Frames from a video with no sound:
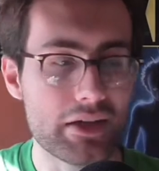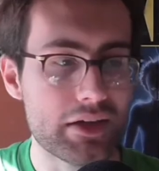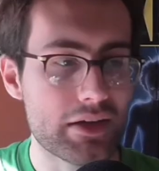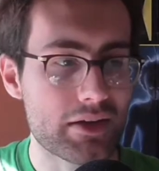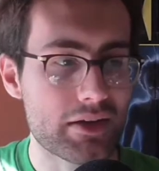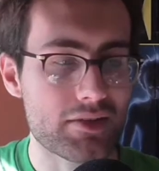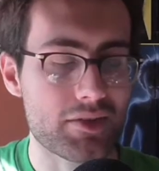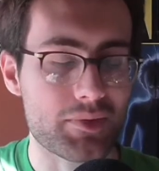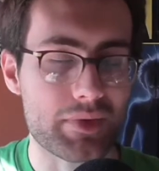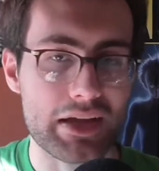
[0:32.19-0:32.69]

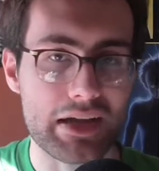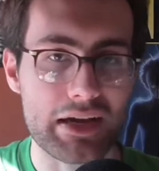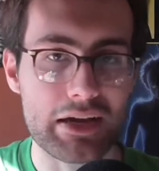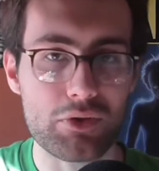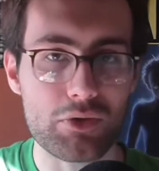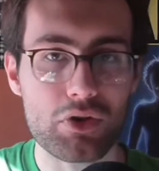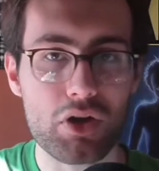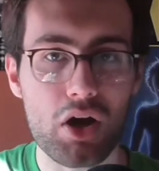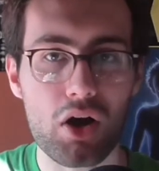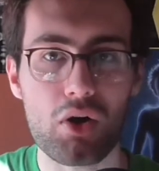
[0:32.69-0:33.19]
because I'm getting a
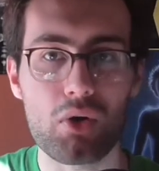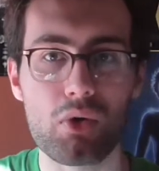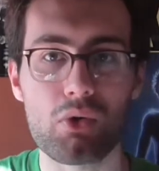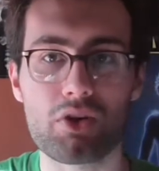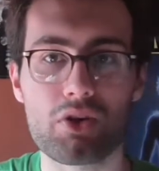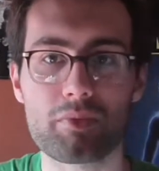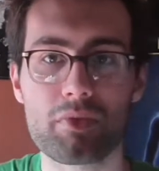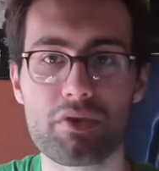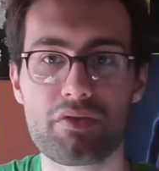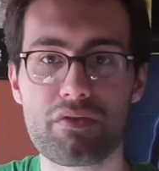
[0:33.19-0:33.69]
little cold
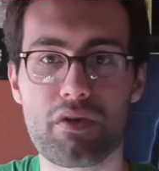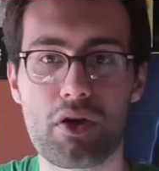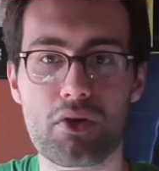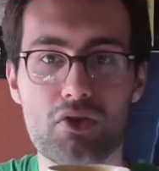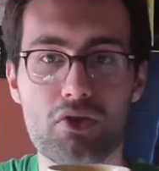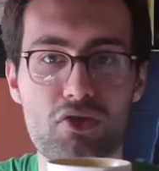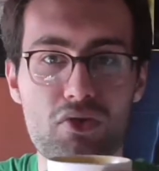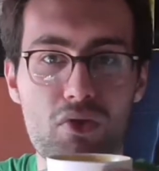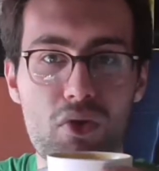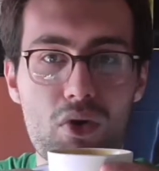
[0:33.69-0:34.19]
and my throat's
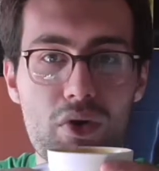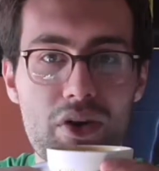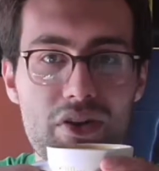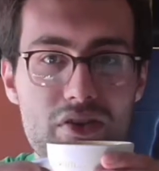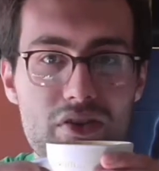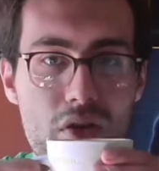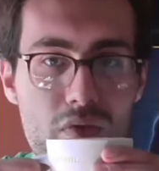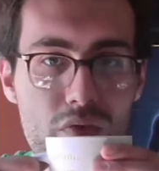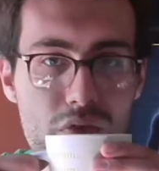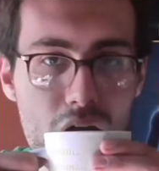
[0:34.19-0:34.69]
sore and it's
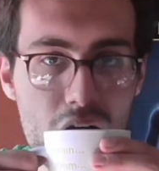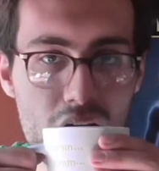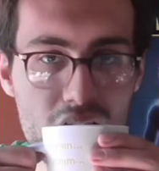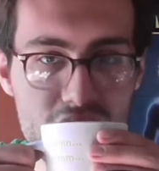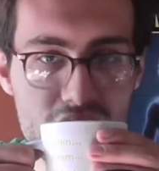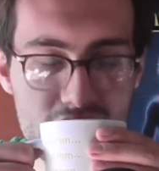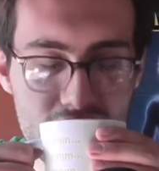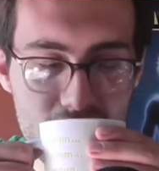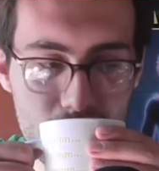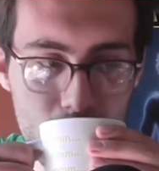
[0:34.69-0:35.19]
not nice.